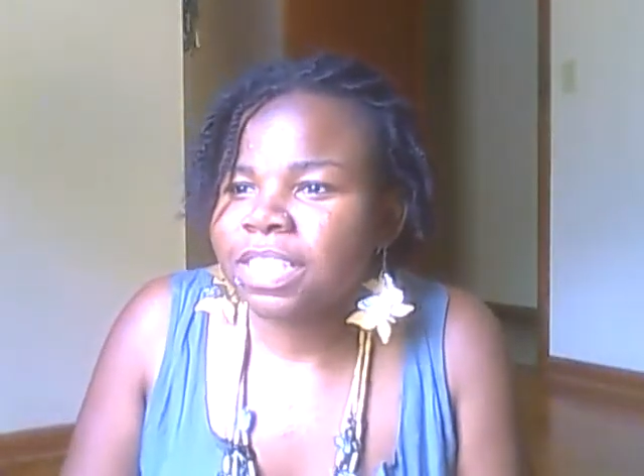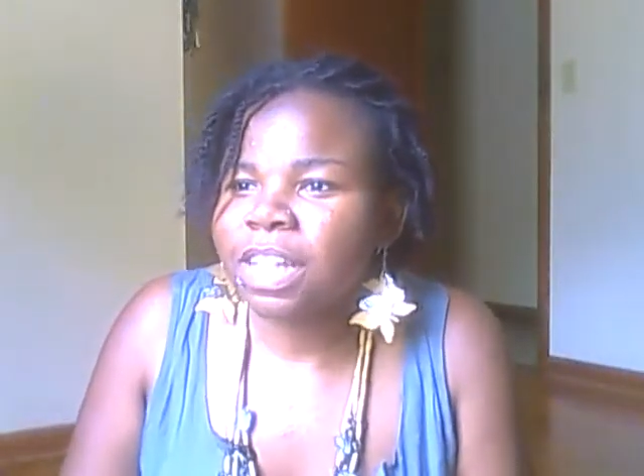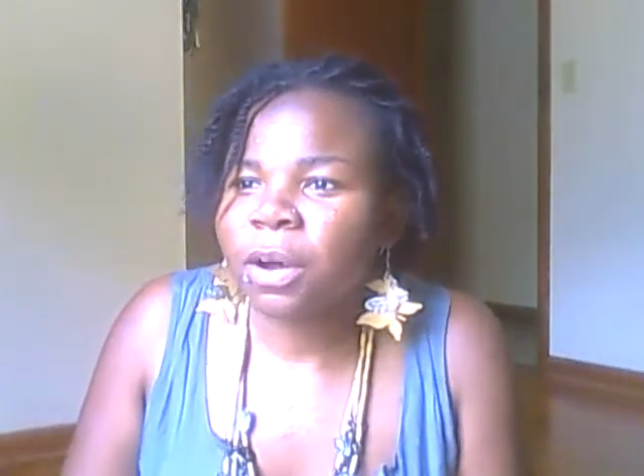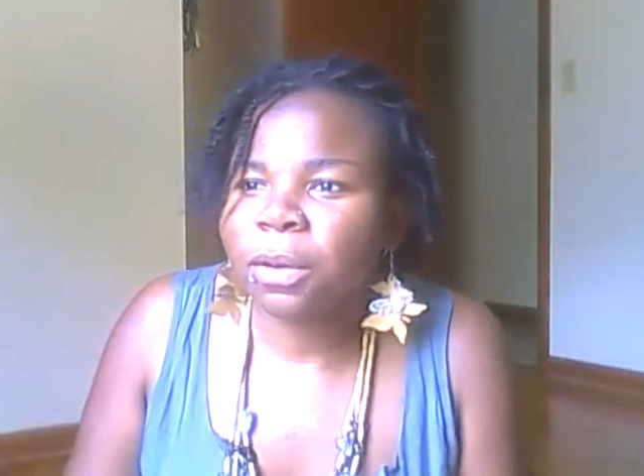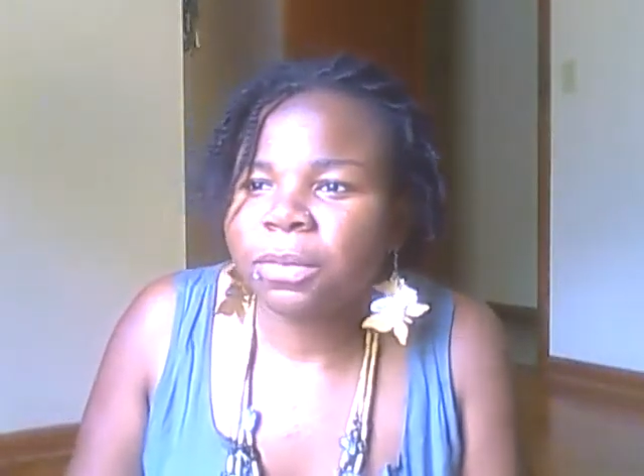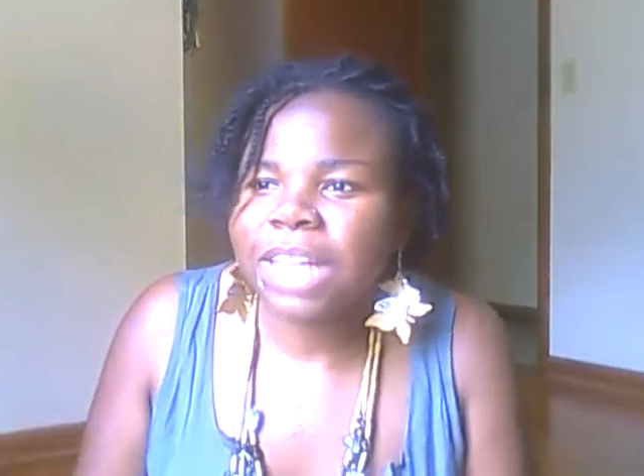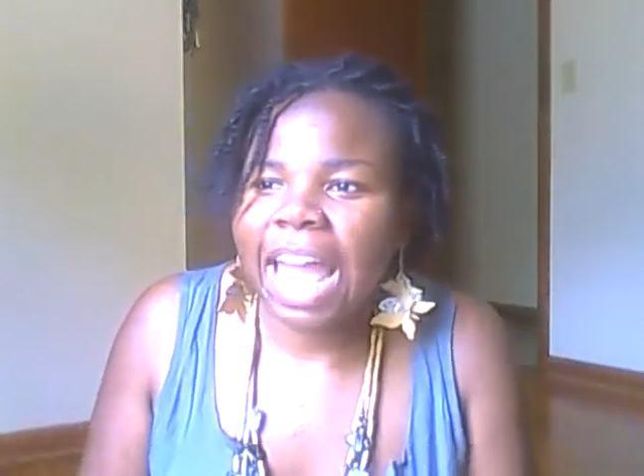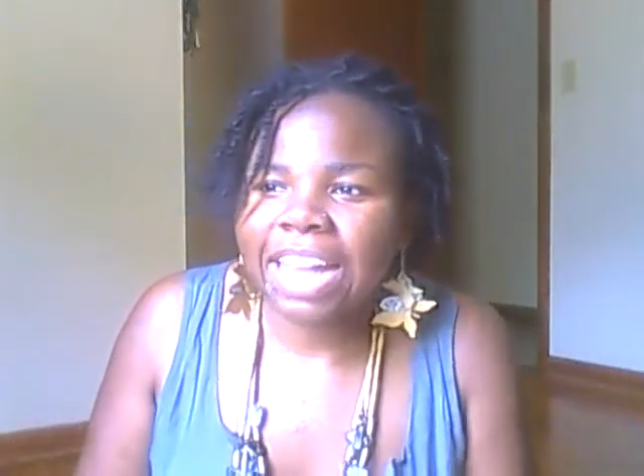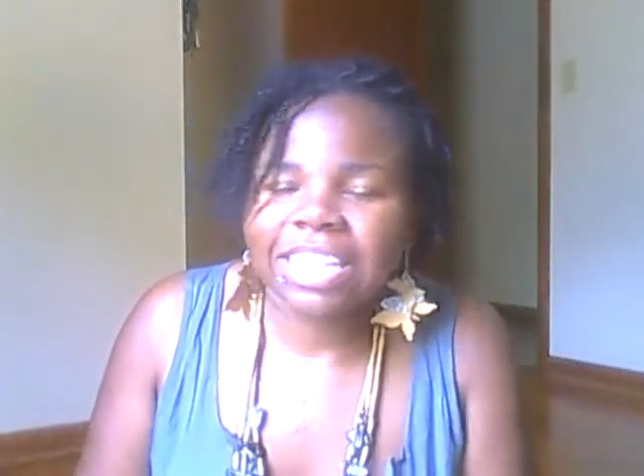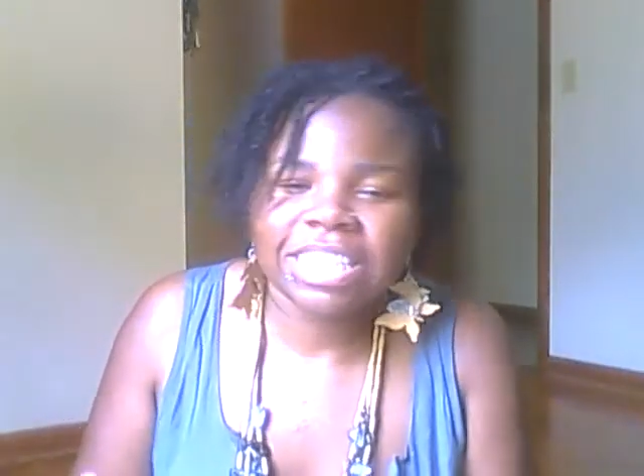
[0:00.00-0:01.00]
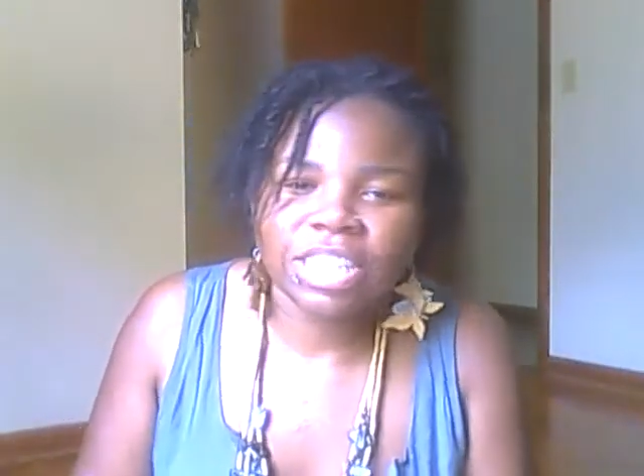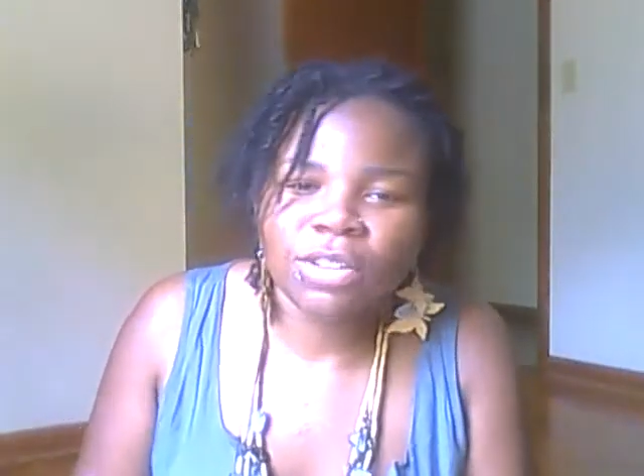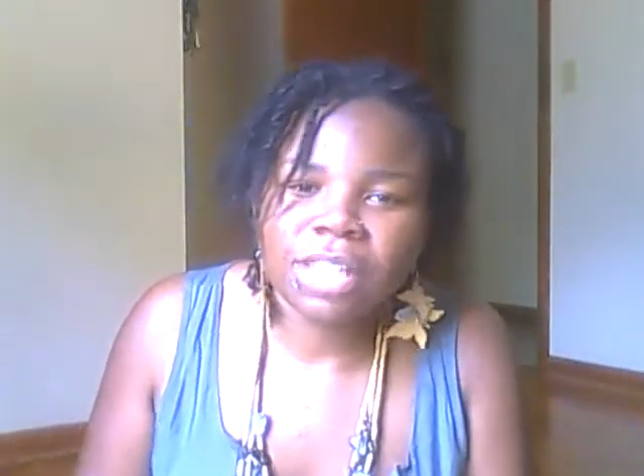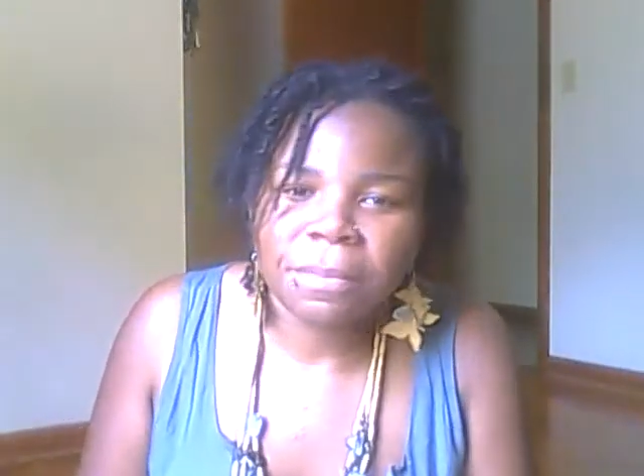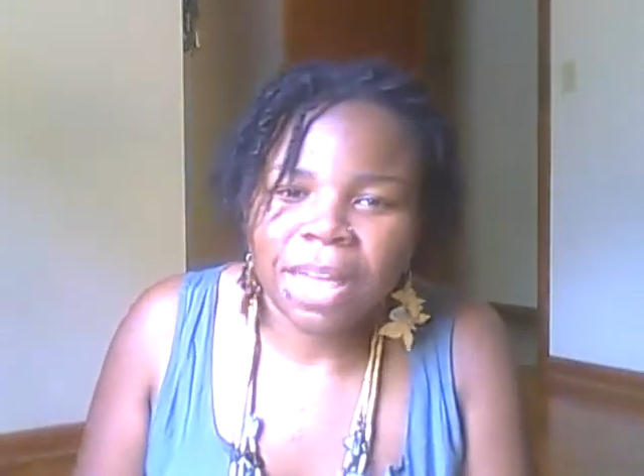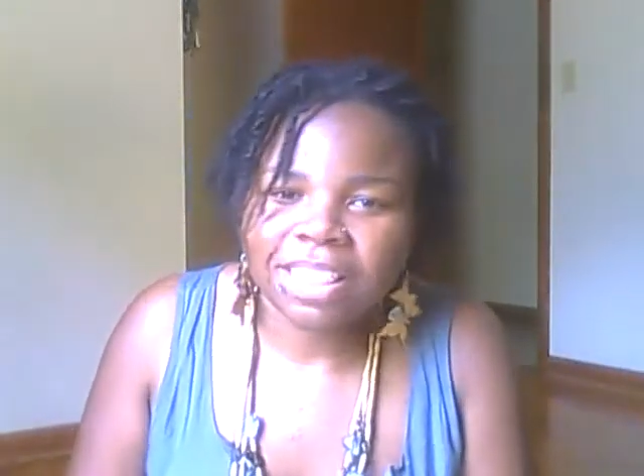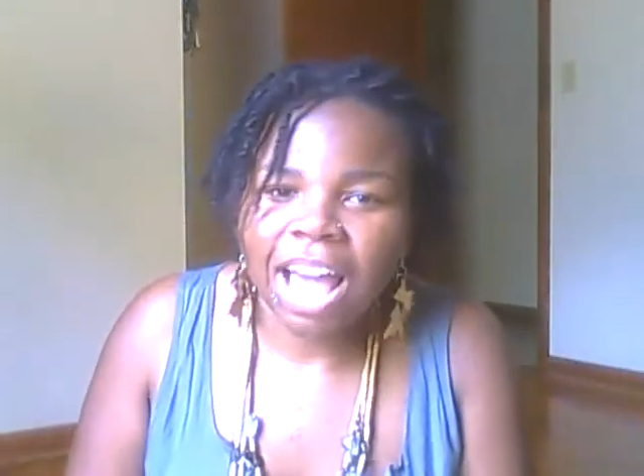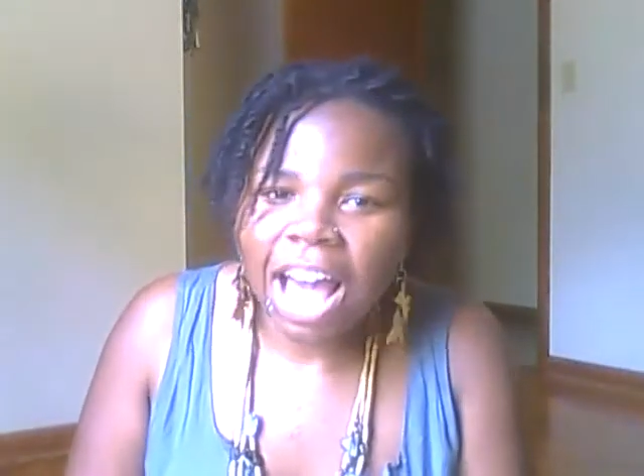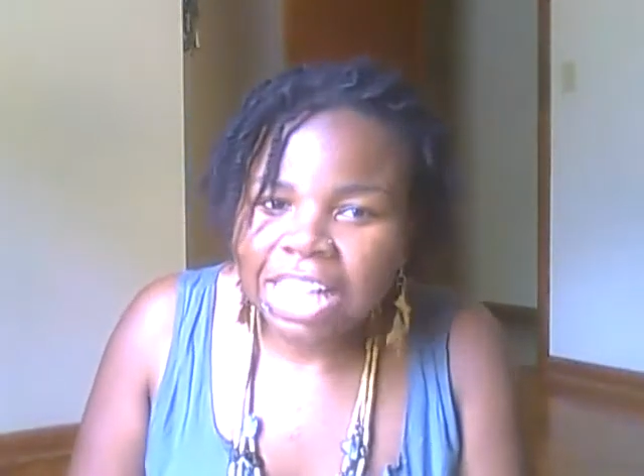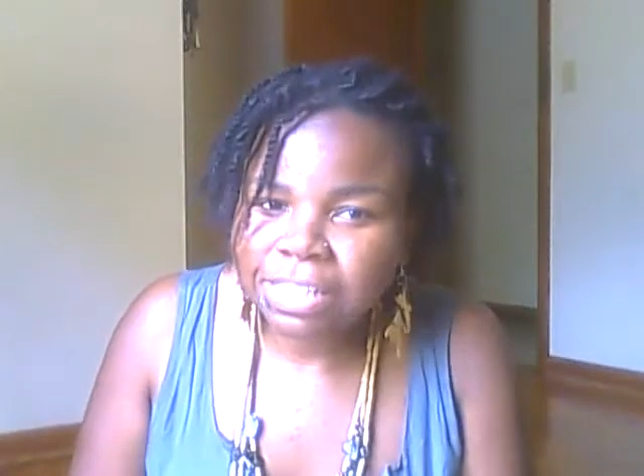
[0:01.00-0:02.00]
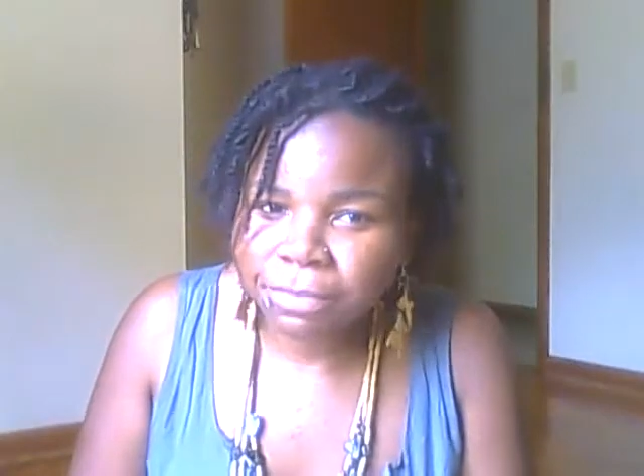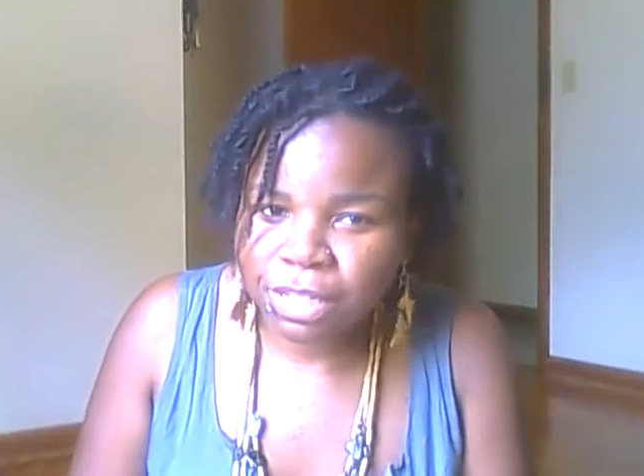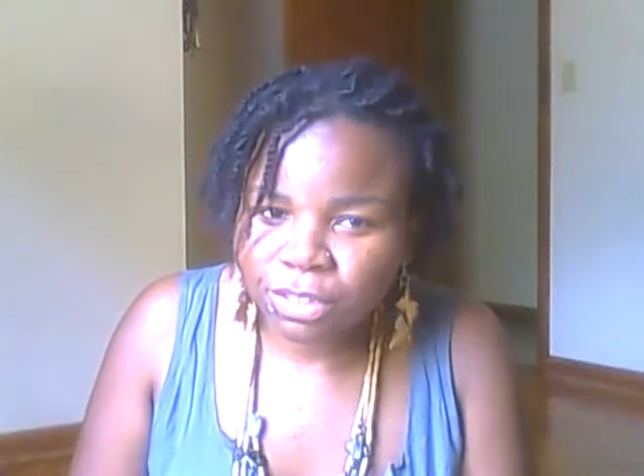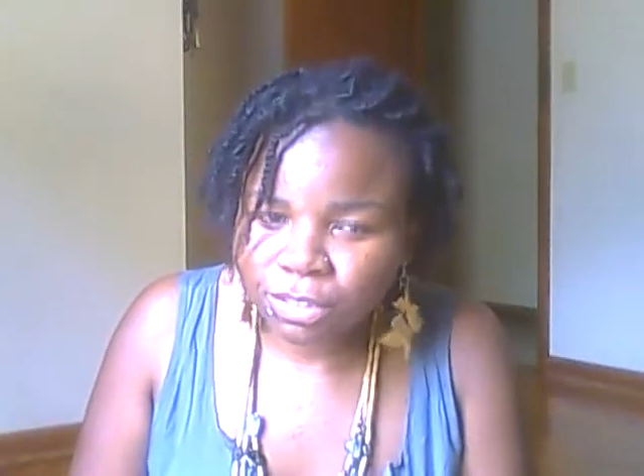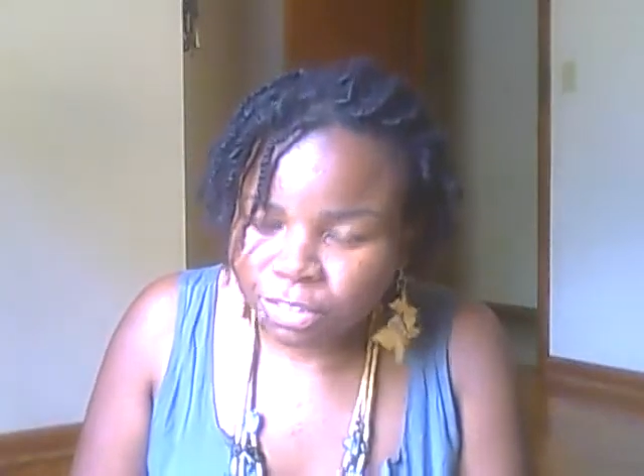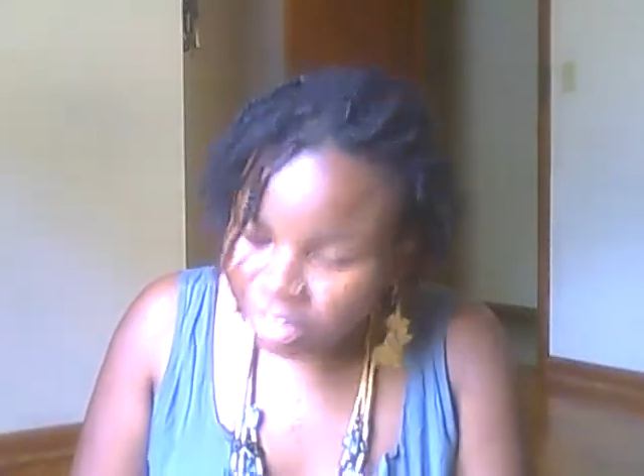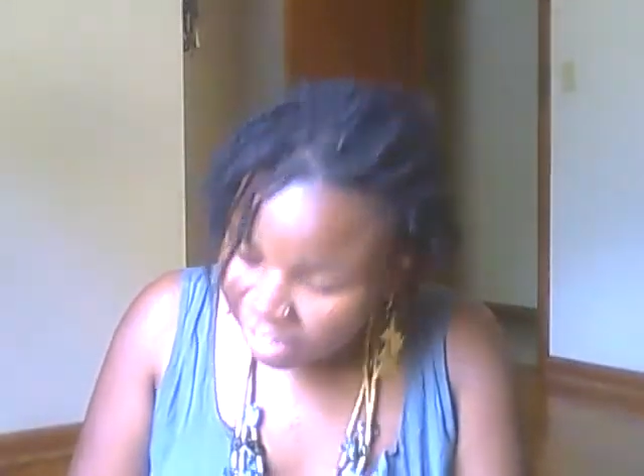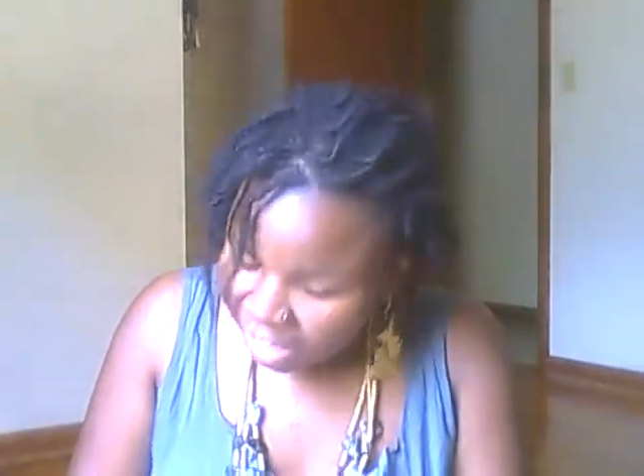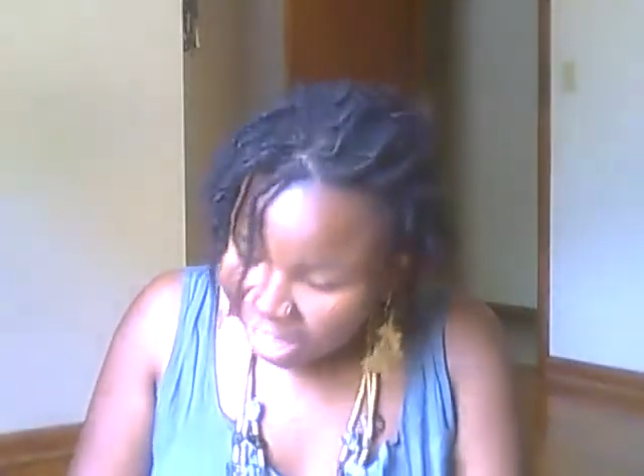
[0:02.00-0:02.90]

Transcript: so Natalie shows up at the hospital,